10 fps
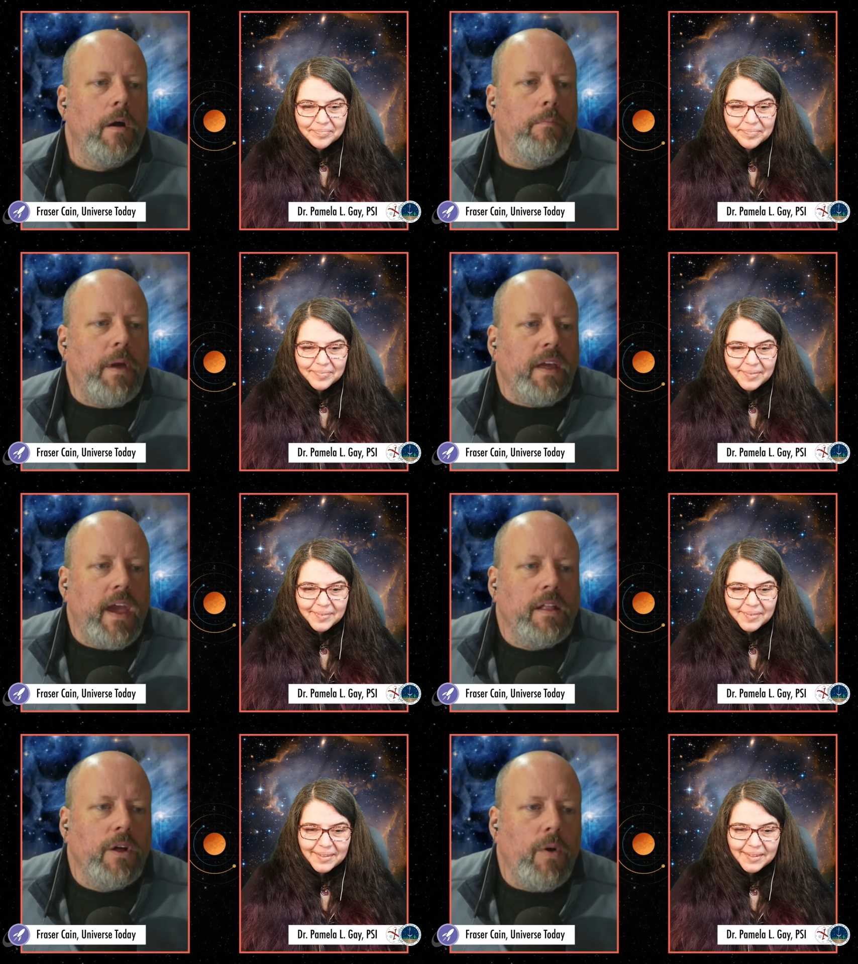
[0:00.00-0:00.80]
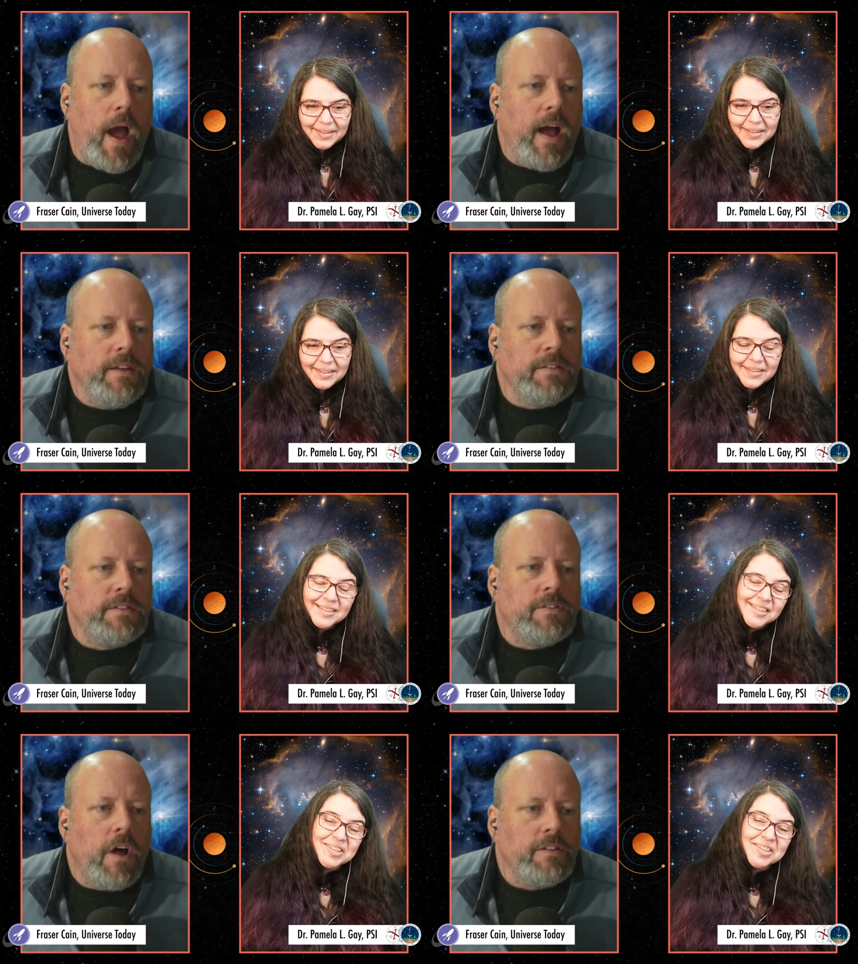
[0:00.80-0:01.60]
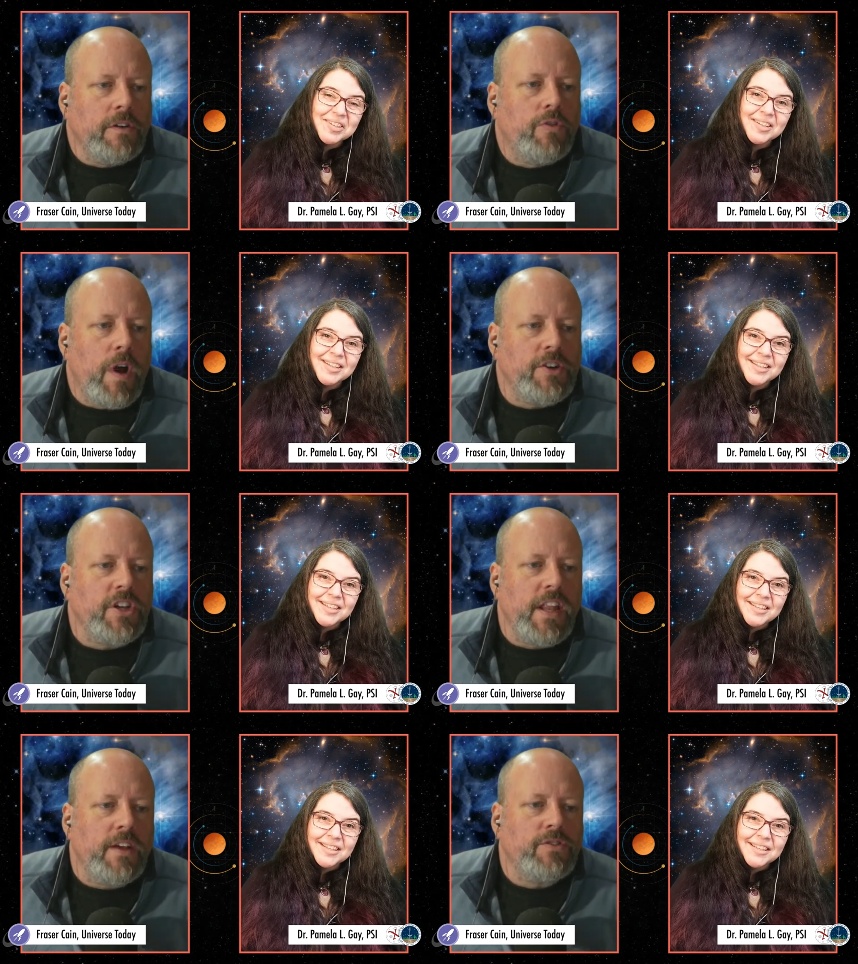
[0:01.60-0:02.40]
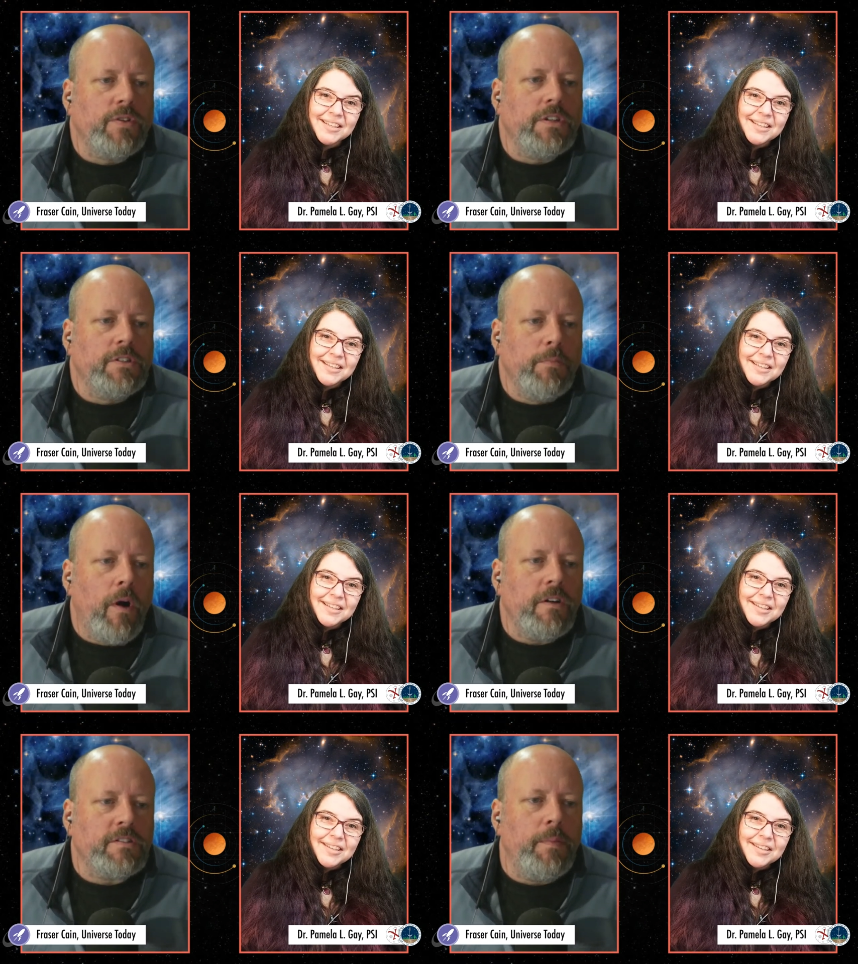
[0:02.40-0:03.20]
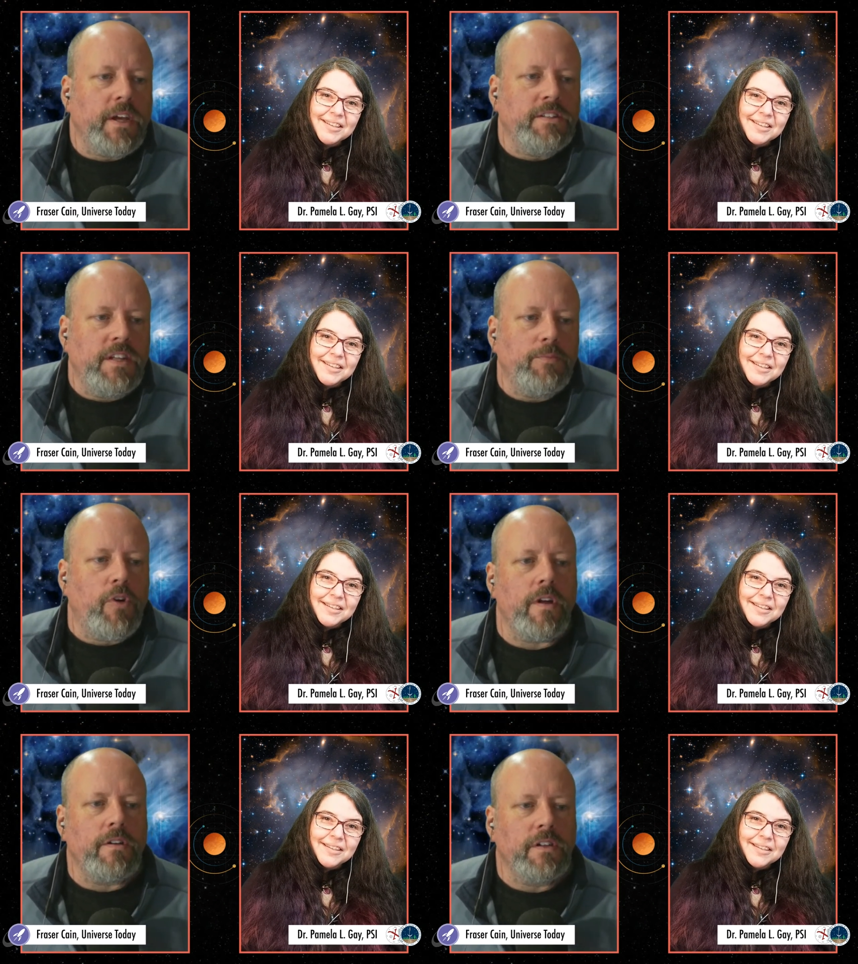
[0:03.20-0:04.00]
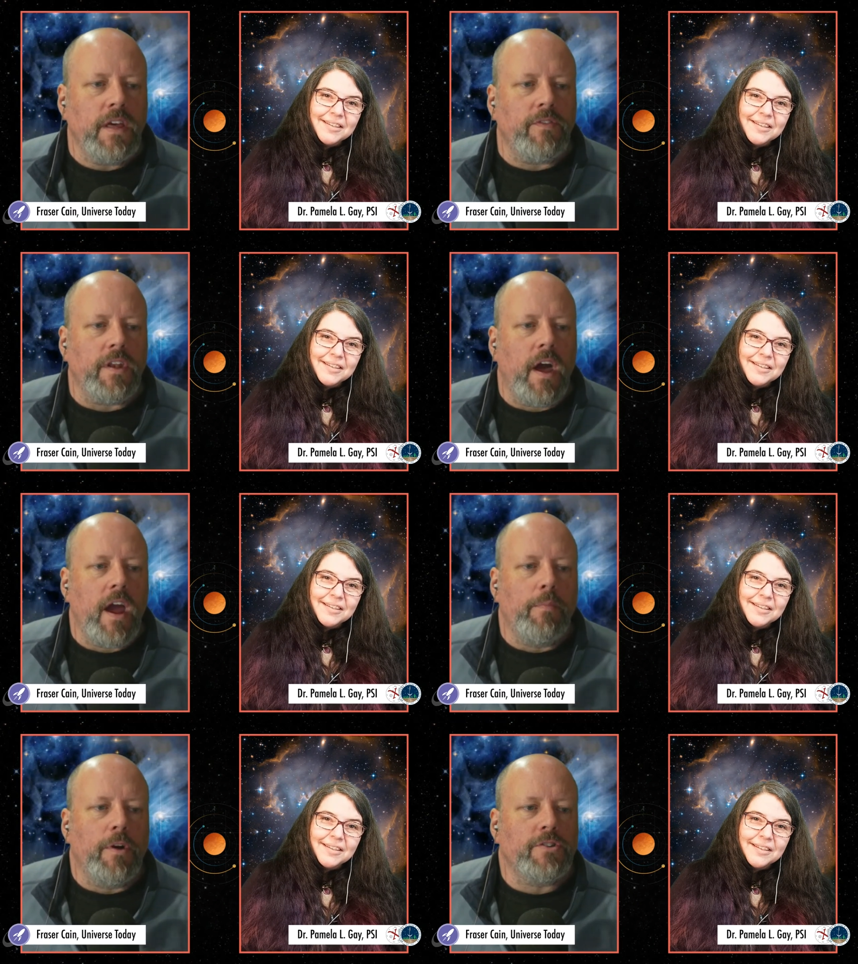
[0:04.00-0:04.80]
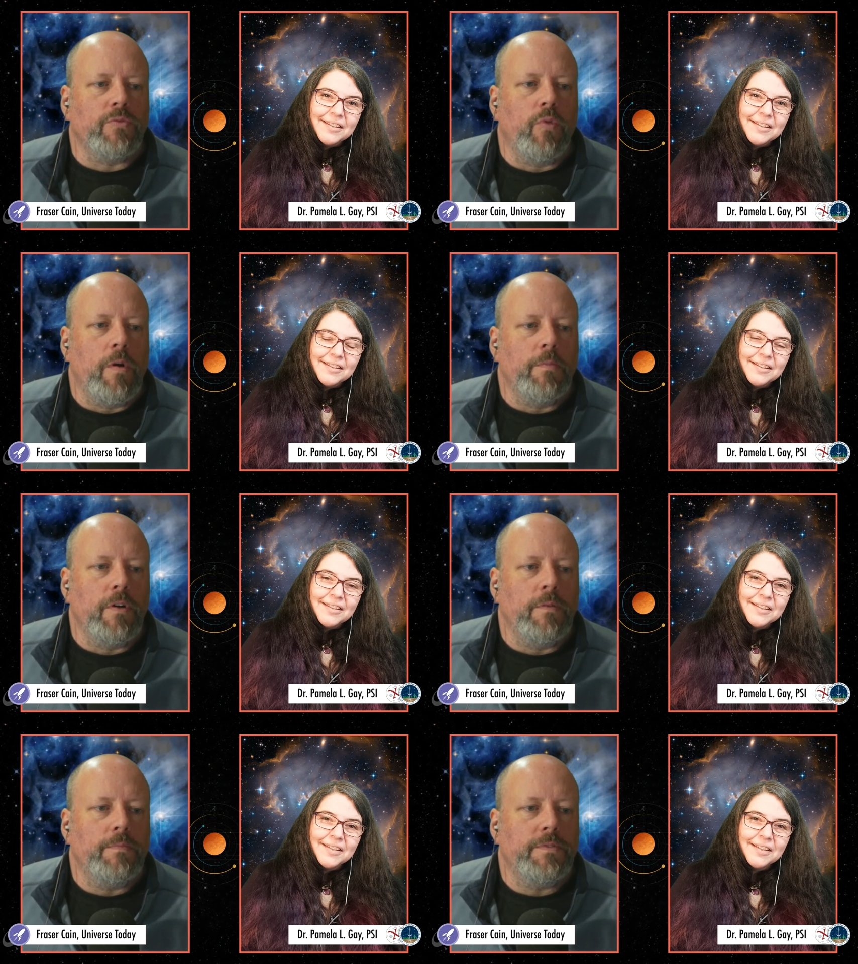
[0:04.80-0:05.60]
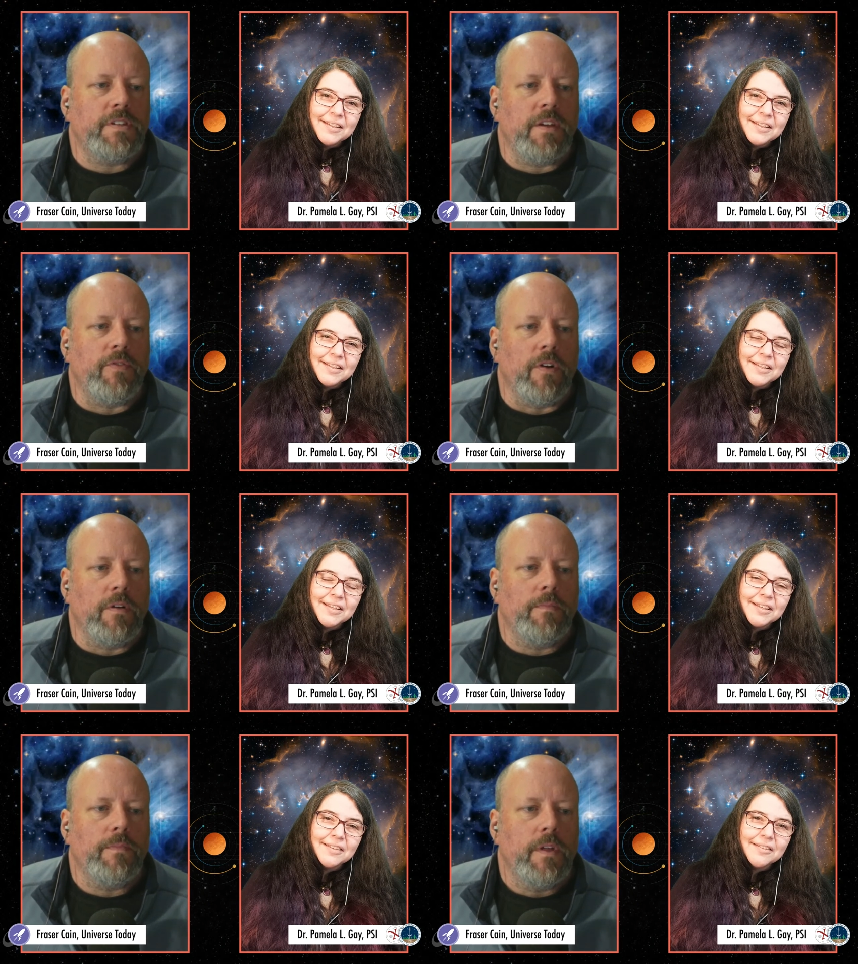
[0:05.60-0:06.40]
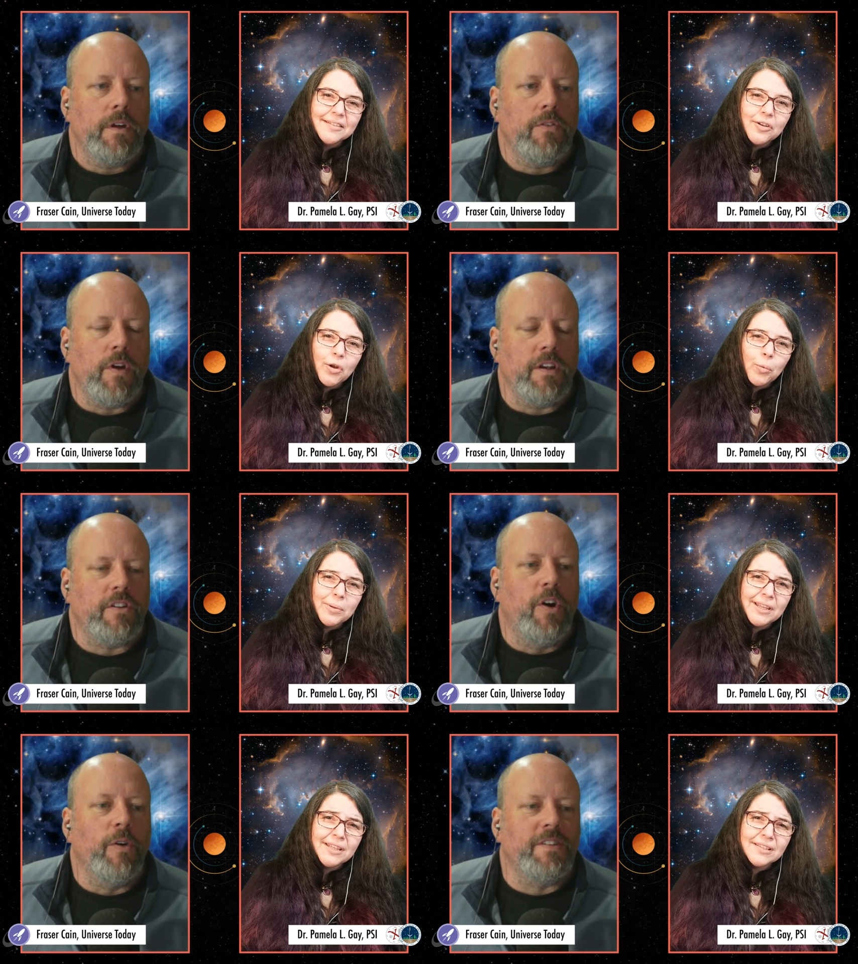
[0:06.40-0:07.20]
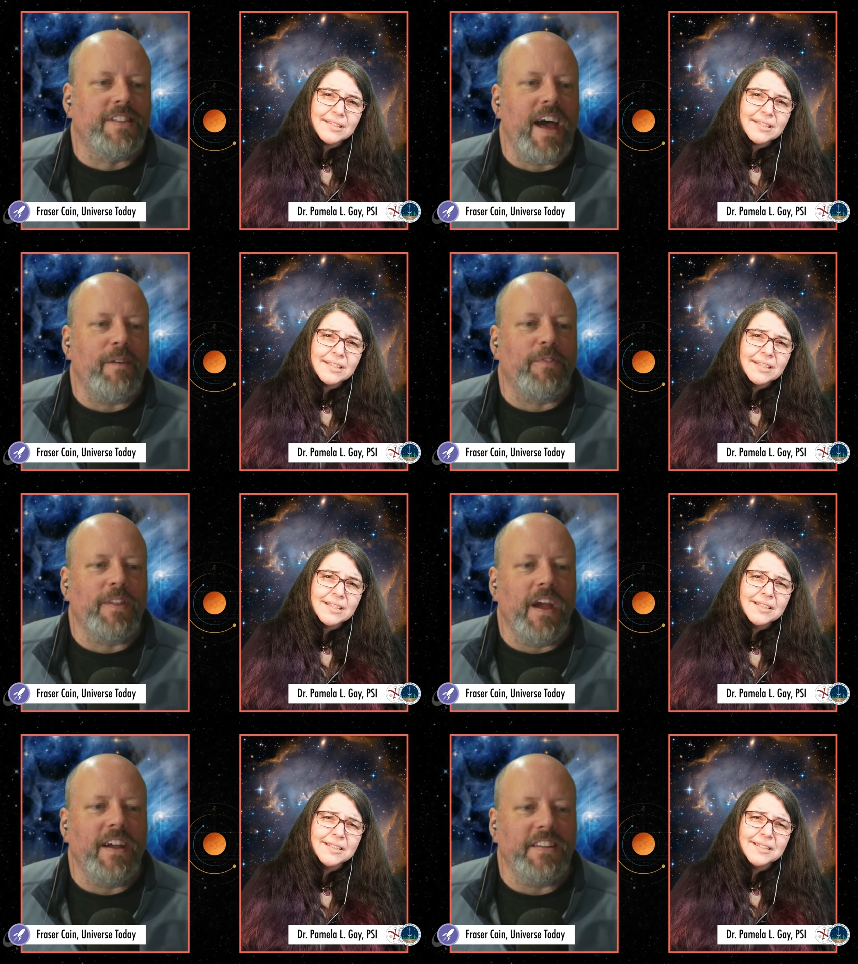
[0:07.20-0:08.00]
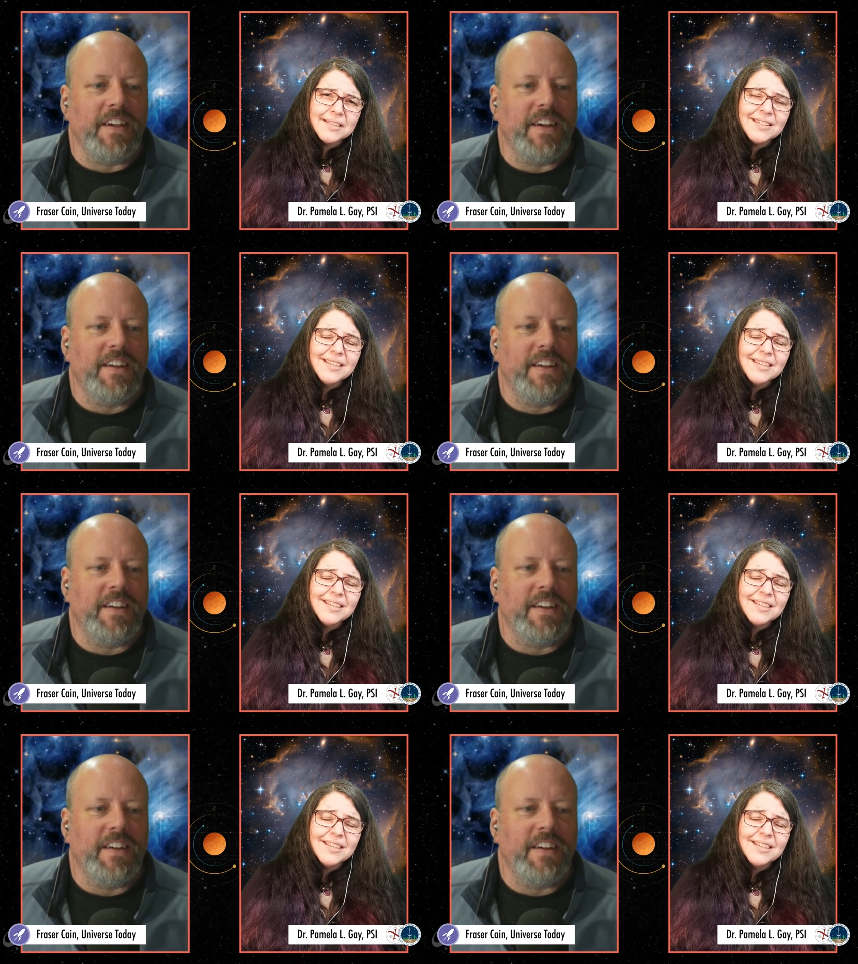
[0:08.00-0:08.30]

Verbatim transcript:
Speaker 1: Ben Kalo asks thoughts on crashing an asteroid into Mars to make a deep crater to live in, higher pressure, warmer, safer. Credit no, to Cody's please. lab for the idea.